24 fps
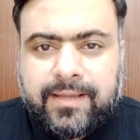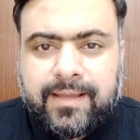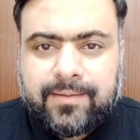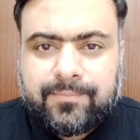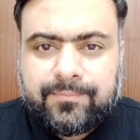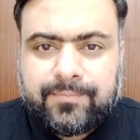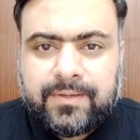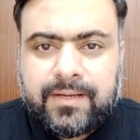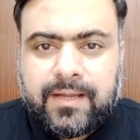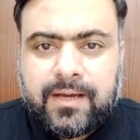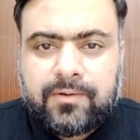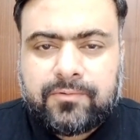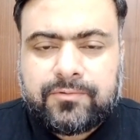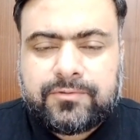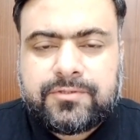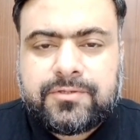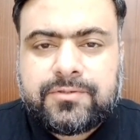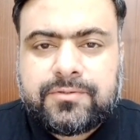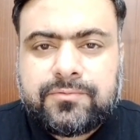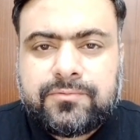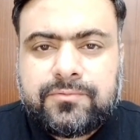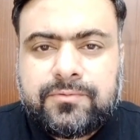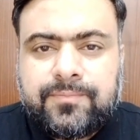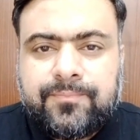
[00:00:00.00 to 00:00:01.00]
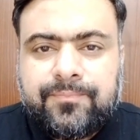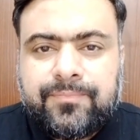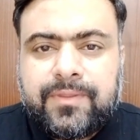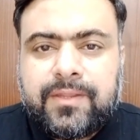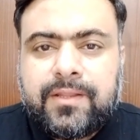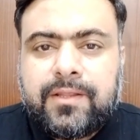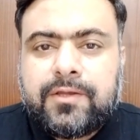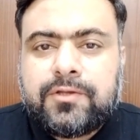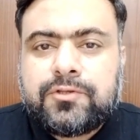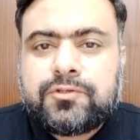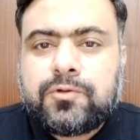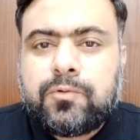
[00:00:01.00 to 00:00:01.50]
come down soon.
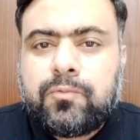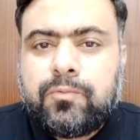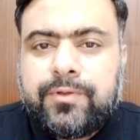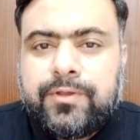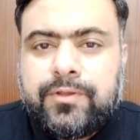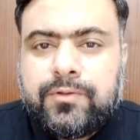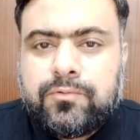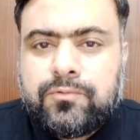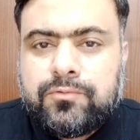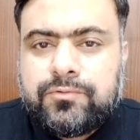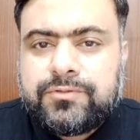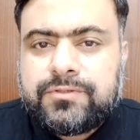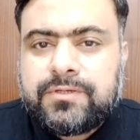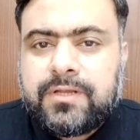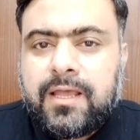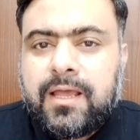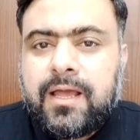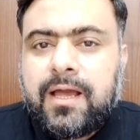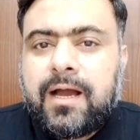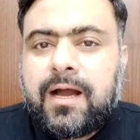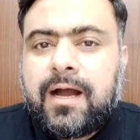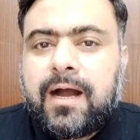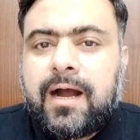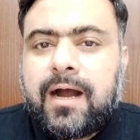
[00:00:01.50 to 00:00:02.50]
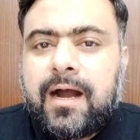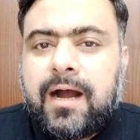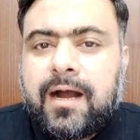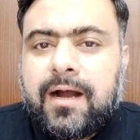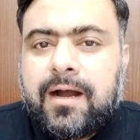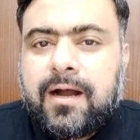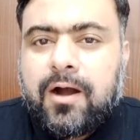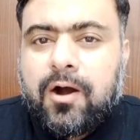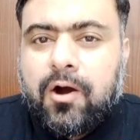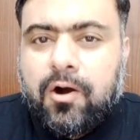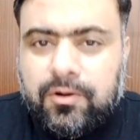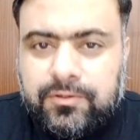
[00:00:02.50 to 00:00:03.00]
So we use
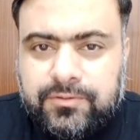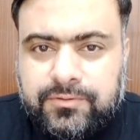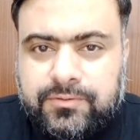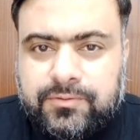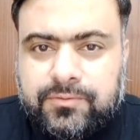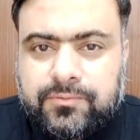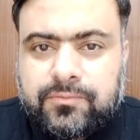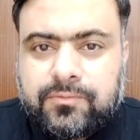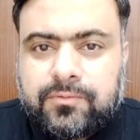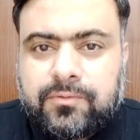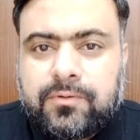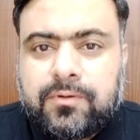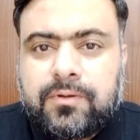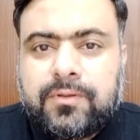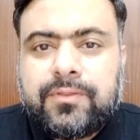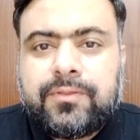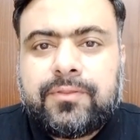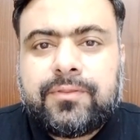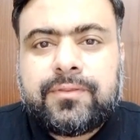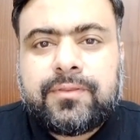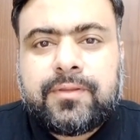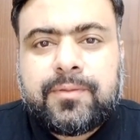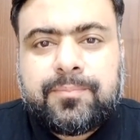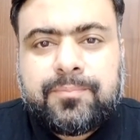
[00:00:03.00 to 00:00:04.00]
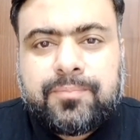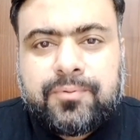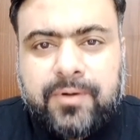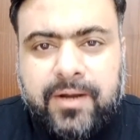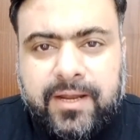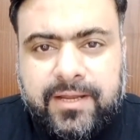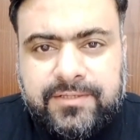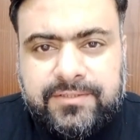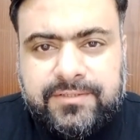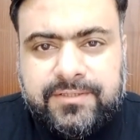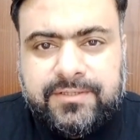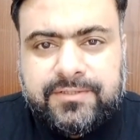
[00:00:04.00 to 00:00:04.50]
ought to. The
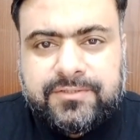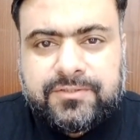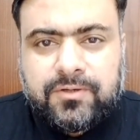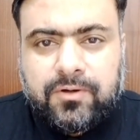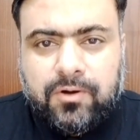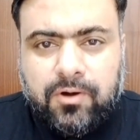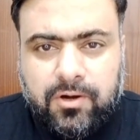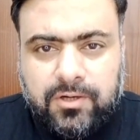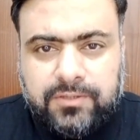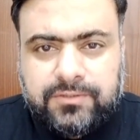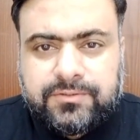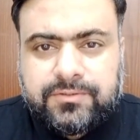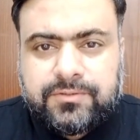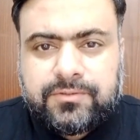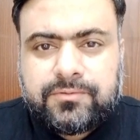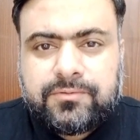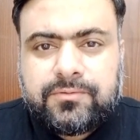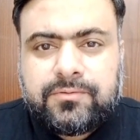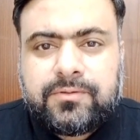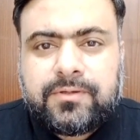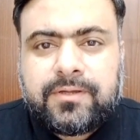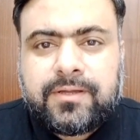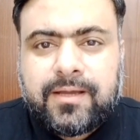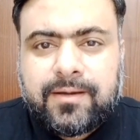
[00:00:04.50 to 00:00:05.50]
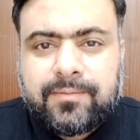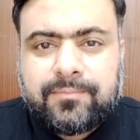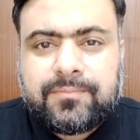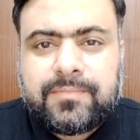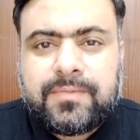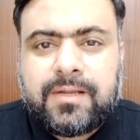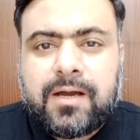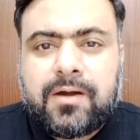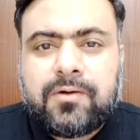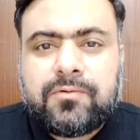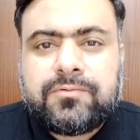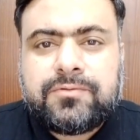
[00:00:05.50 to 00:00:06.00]
prices ought to come
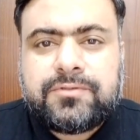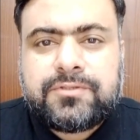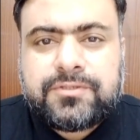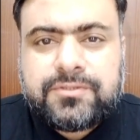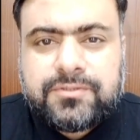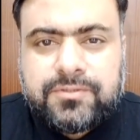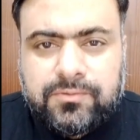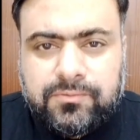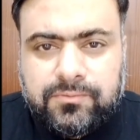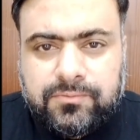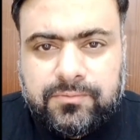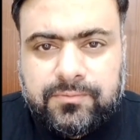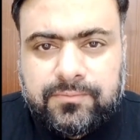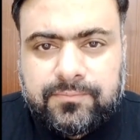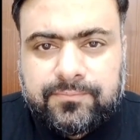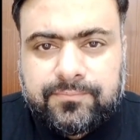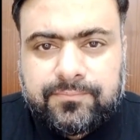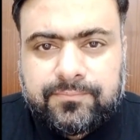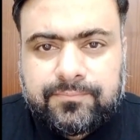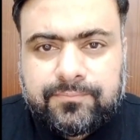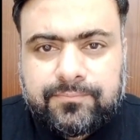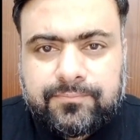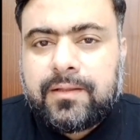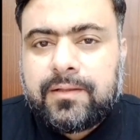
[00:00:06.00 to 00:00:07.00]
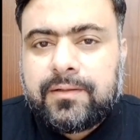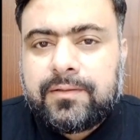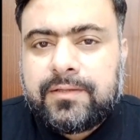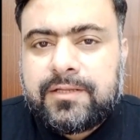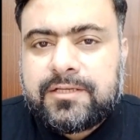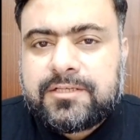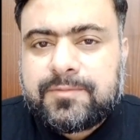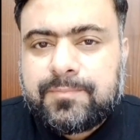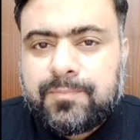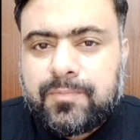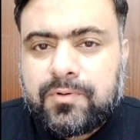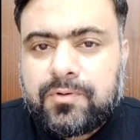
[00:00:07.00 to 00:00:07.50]
down soon.
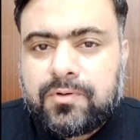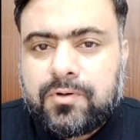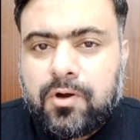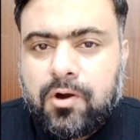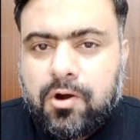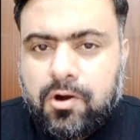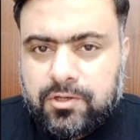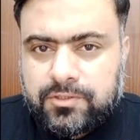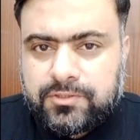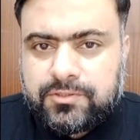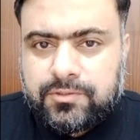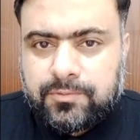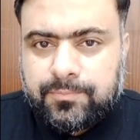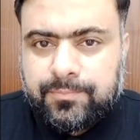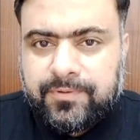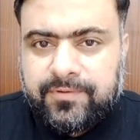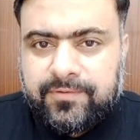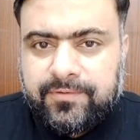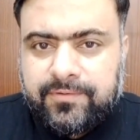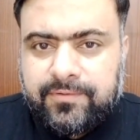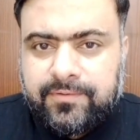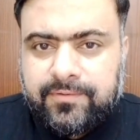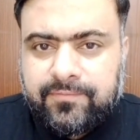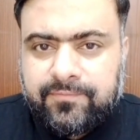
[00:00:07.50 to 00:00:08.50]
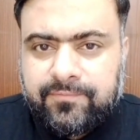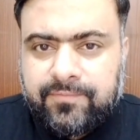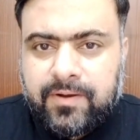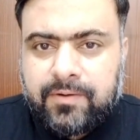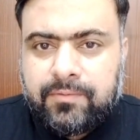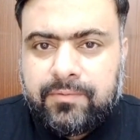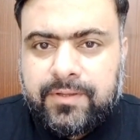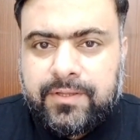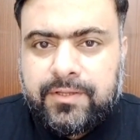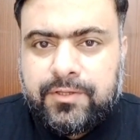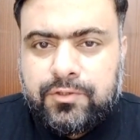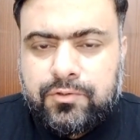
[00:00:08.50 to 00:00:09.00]
This book ought to be
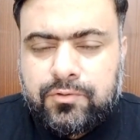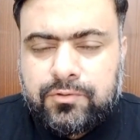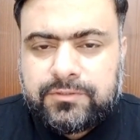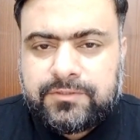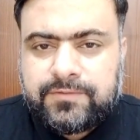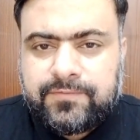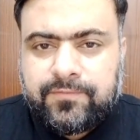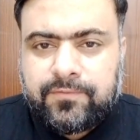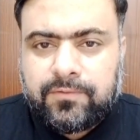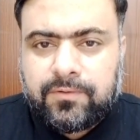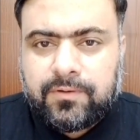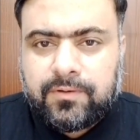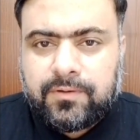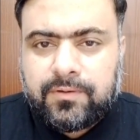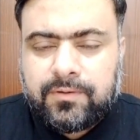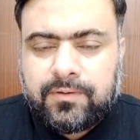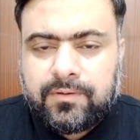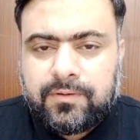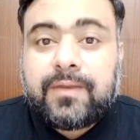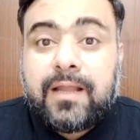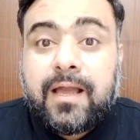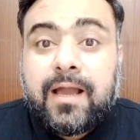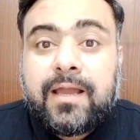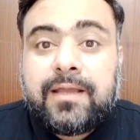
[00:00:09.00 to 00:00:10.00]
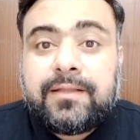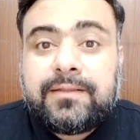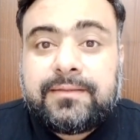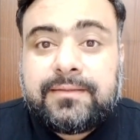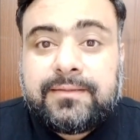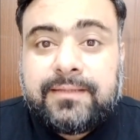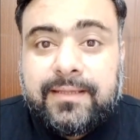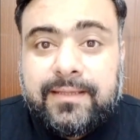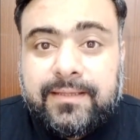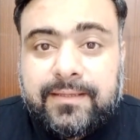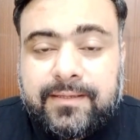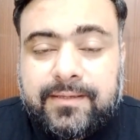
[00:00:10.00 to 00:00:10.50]
very useful. I
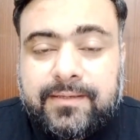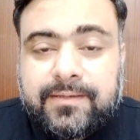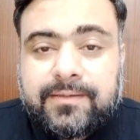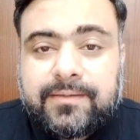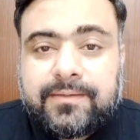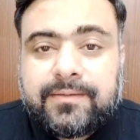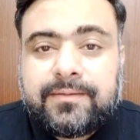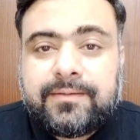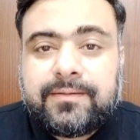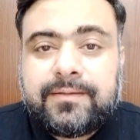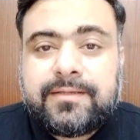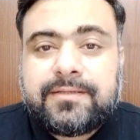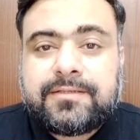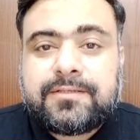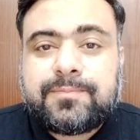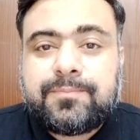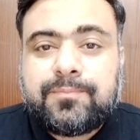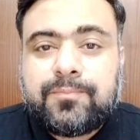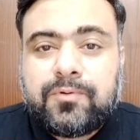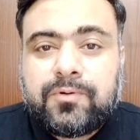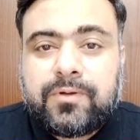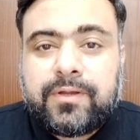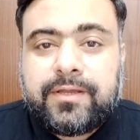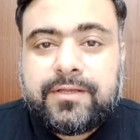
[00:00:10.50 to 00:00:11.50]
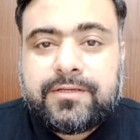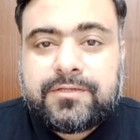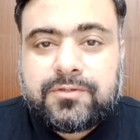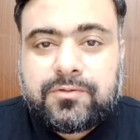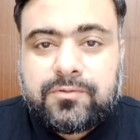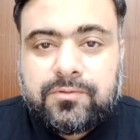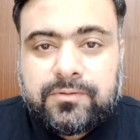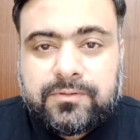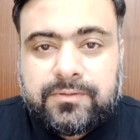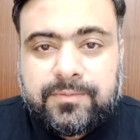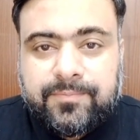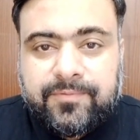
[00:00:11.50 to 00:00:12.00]
think this book is
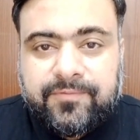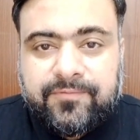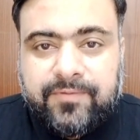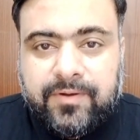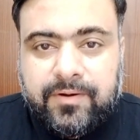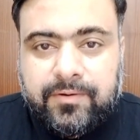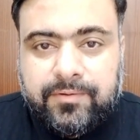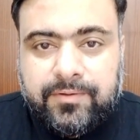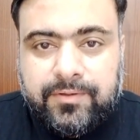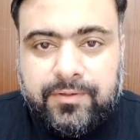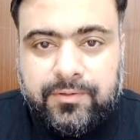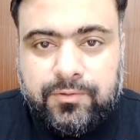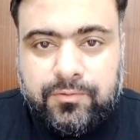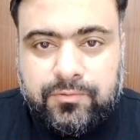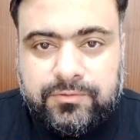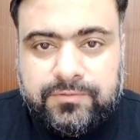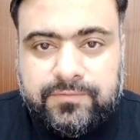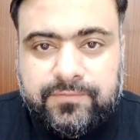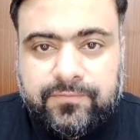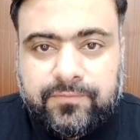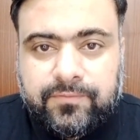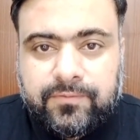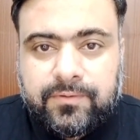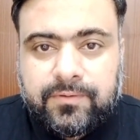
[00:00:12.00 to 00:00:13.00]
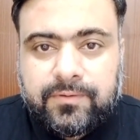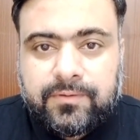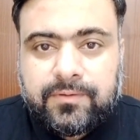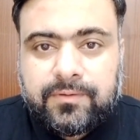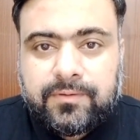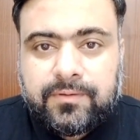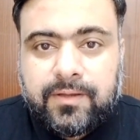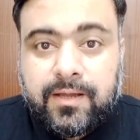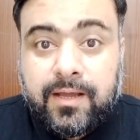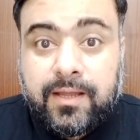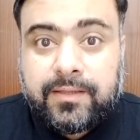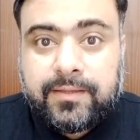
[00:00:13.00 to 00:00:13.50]
going to be very useful.
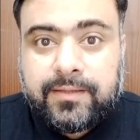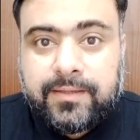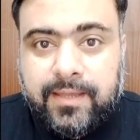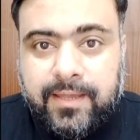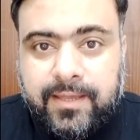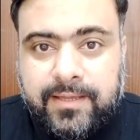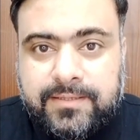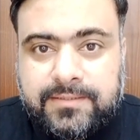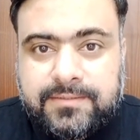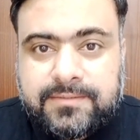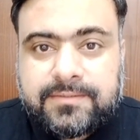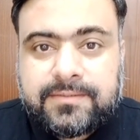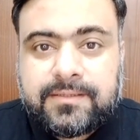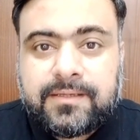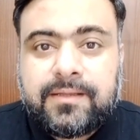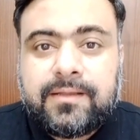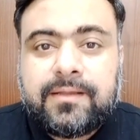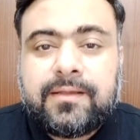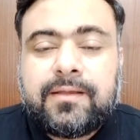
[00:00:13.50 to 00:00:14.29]
I guess.